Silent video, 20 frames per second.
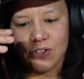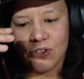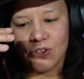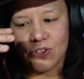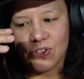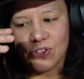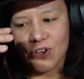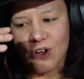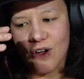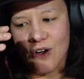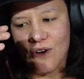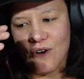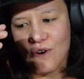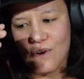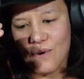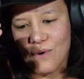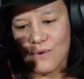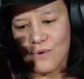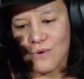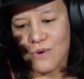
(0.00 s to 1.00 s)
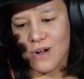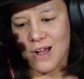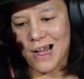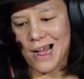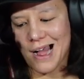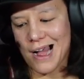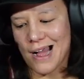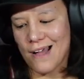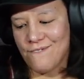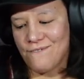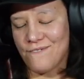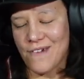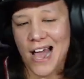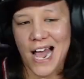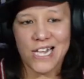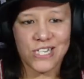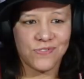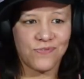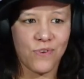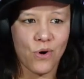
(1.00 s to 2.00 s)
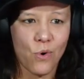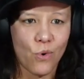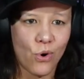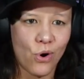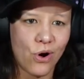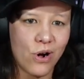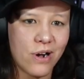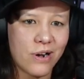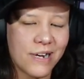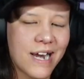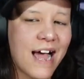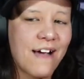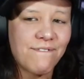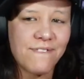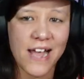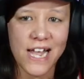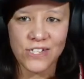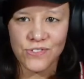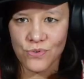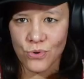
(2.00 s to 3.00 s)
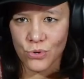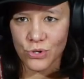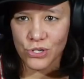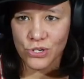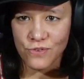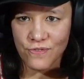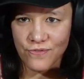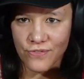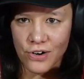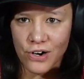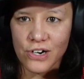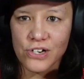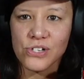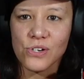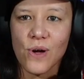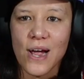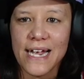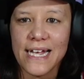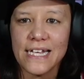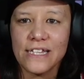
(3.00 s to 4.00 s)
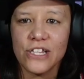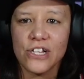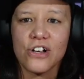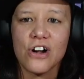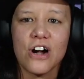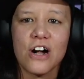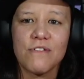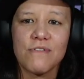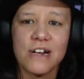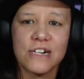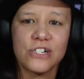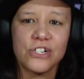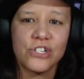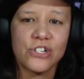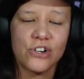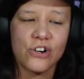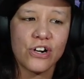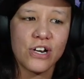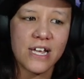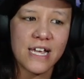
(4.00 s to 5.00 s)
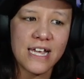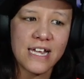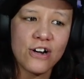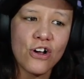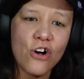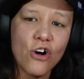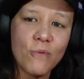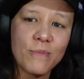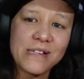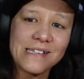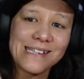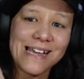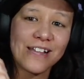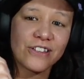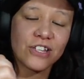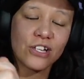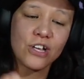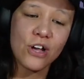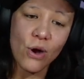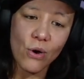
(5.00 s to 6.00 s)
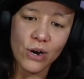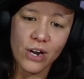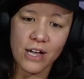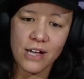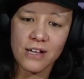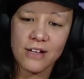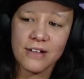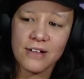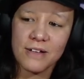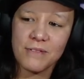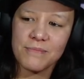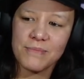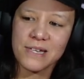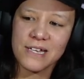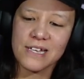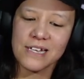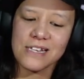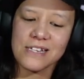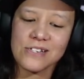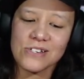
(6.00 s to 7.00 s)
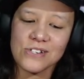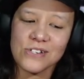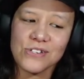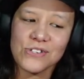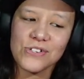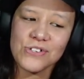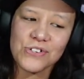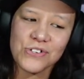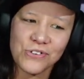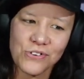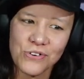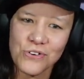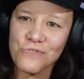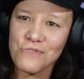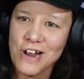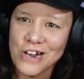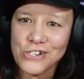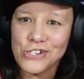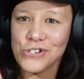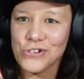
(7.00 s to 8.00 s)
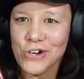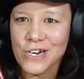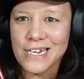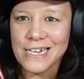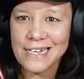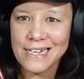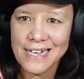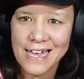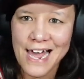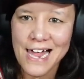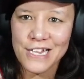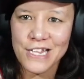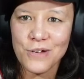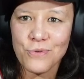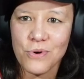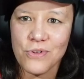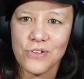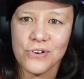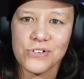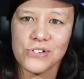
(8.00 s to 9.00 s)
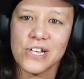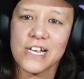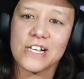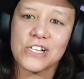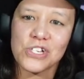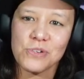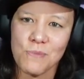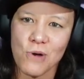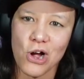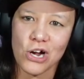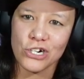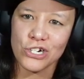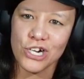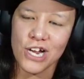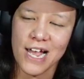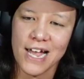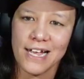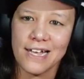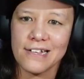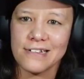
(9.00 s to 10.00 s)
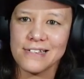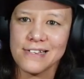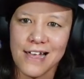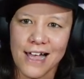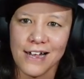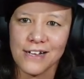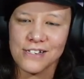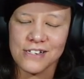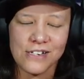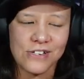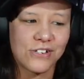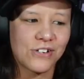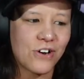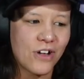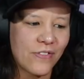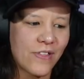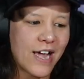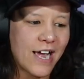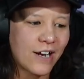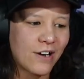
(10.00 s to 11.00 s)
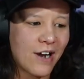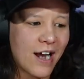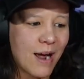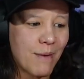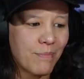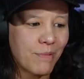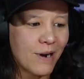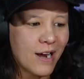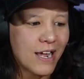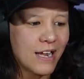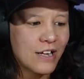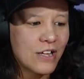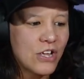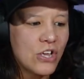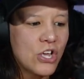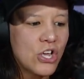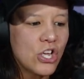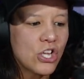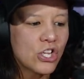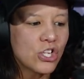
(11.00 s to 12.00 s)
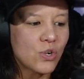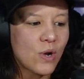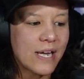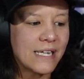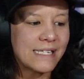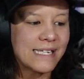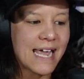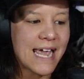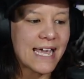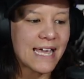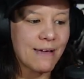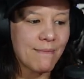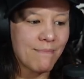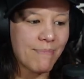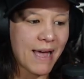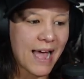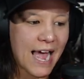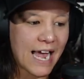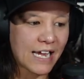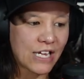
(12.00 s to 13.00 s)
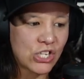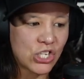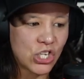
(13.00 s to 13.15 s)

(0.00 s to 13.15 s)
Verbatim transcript: so fast forward, not fast forward too far. So I get the car registered in home in South Dakota because screw registering it in Cali where there's like smog check and taxes and all that crap, right? So I take it back